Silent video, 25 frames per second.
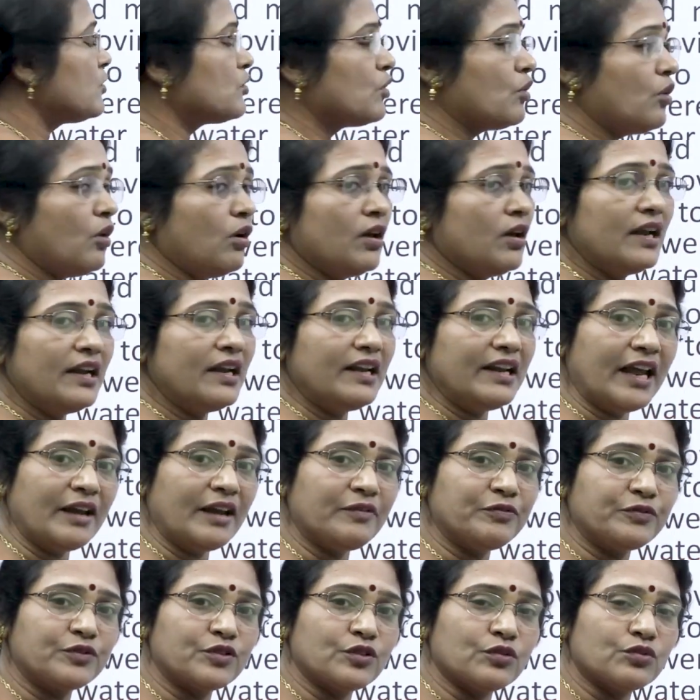to
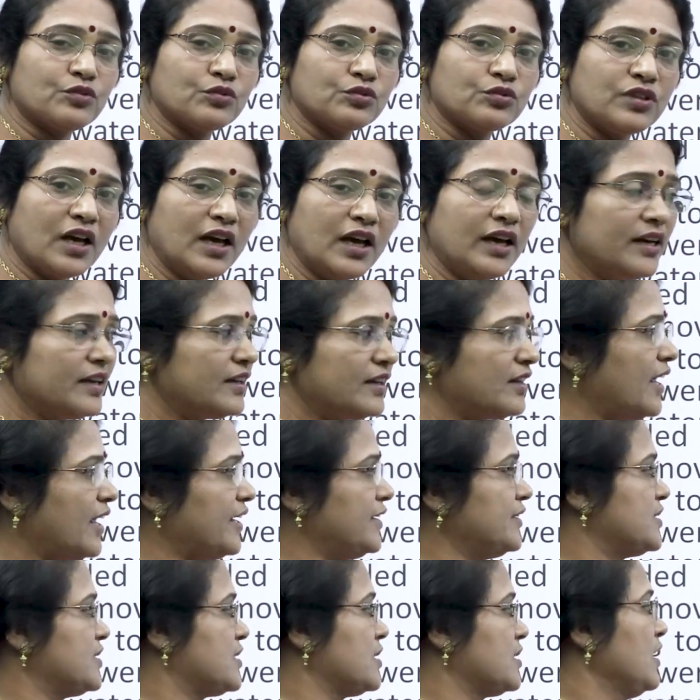left to the
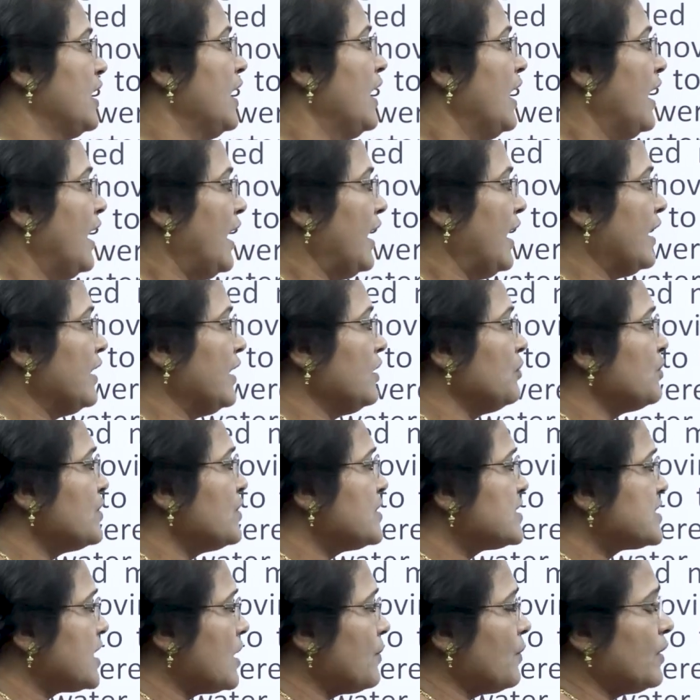right. And
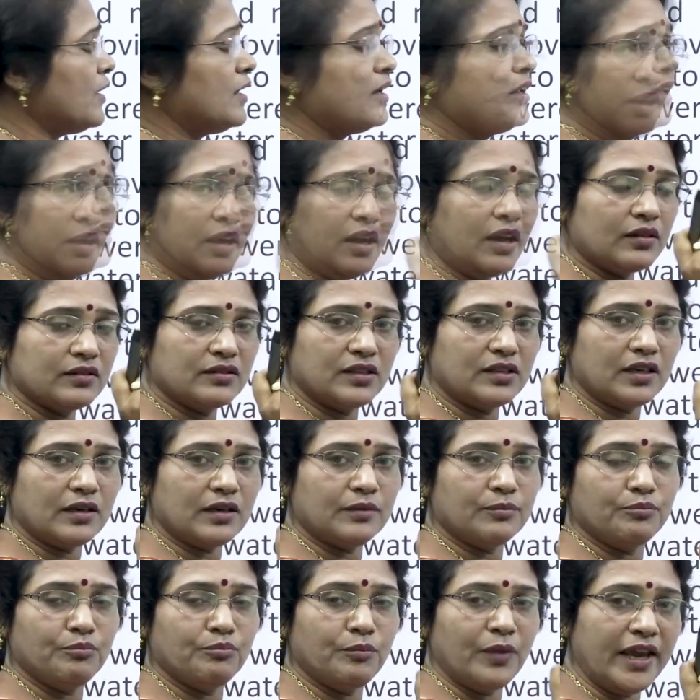whichever the
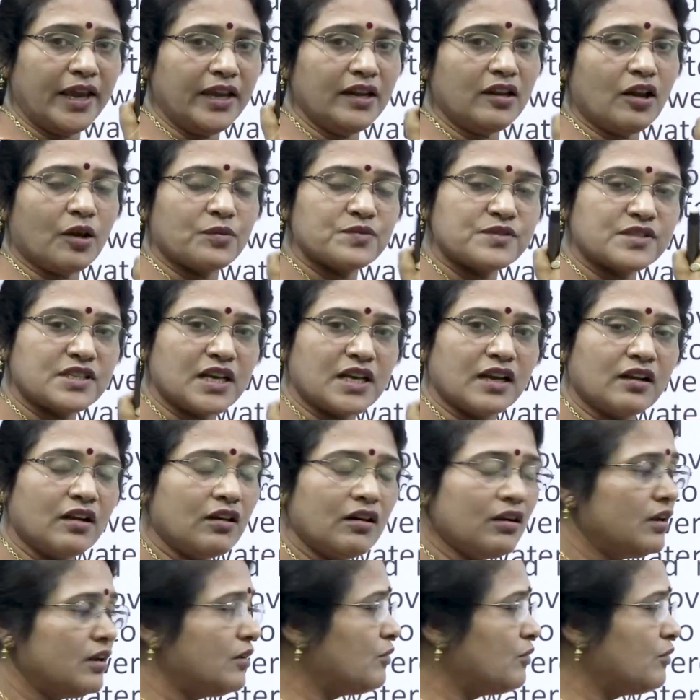main obstacle